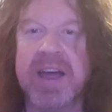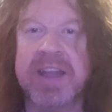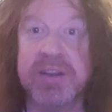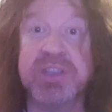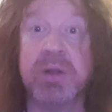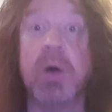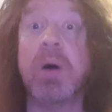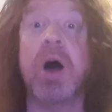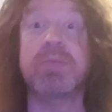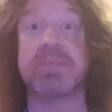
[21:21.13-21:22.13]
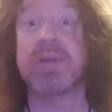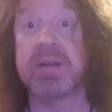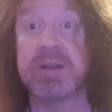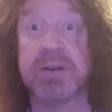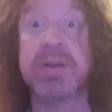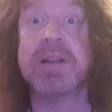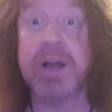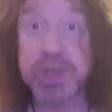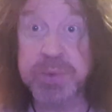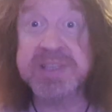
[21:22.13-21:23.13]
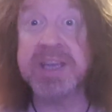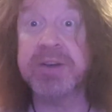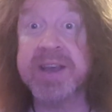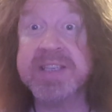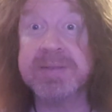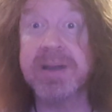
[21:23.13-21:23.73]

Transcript: And I just go, oh, oh large whiskey, Chris.